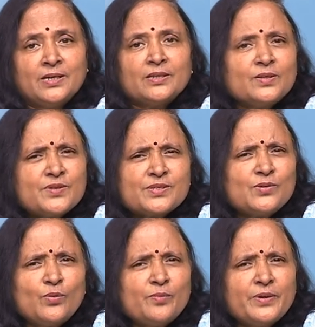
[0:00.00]
the visitor
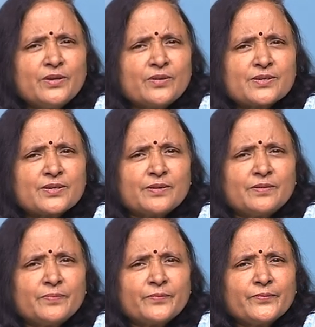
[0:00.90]
won't be interested.
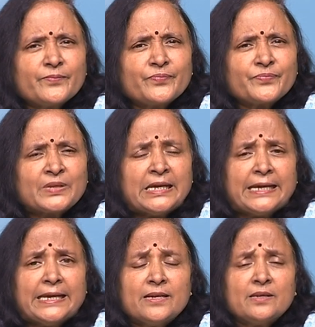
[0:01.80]

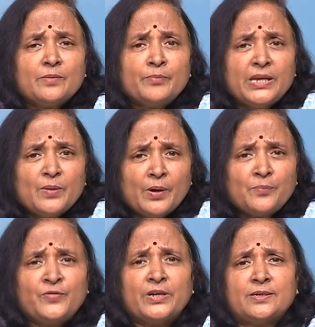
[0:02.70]
In
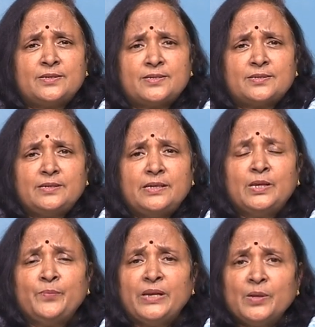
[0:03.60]
minimum words, in a
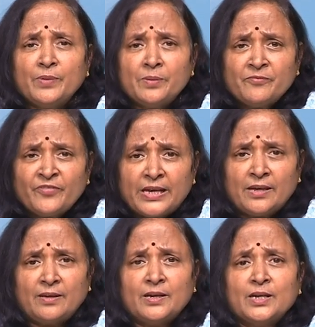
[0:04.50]
minimum
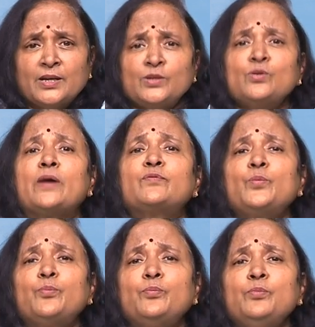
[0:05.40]
way, you have to
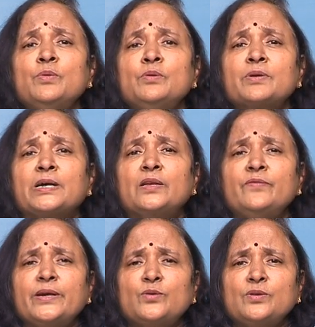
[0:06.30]

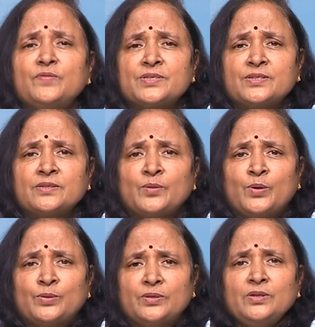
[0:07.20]
convey to the visitor
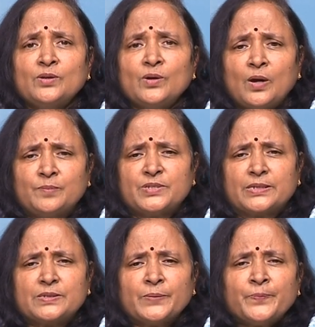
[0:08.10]
about the
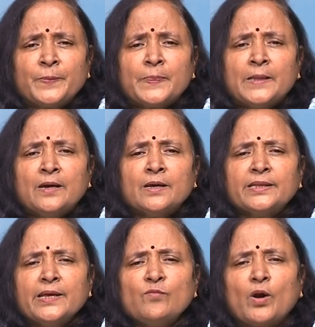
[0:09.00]
object.
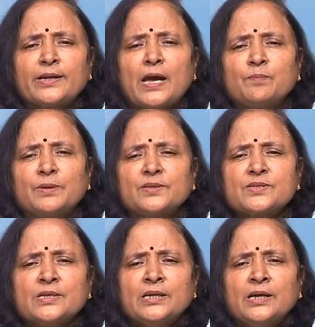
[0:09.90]
Then what
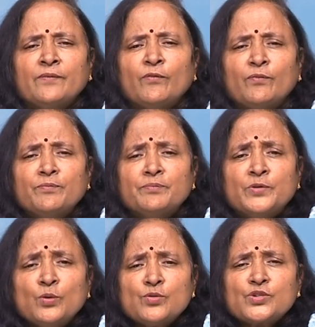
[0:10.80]
happens?
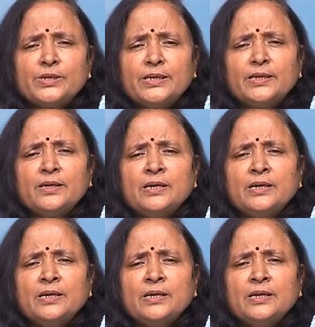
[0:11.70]
Usually,